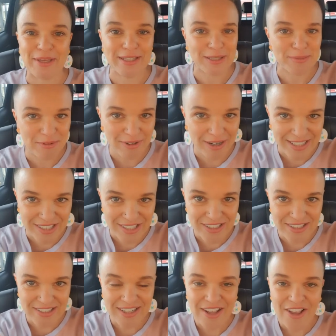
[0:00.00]

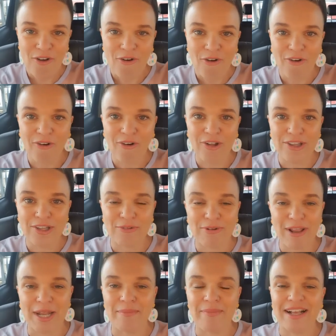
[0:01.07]
inspiration on the
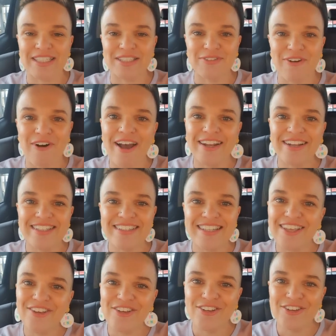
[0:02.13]
random acts of kindness
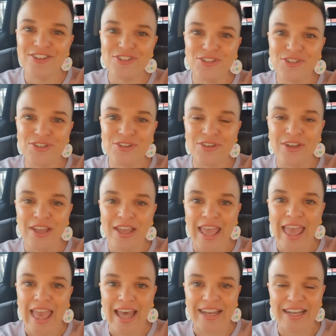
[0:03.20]
that you can do
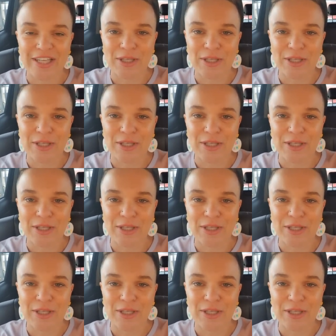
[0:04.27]
out in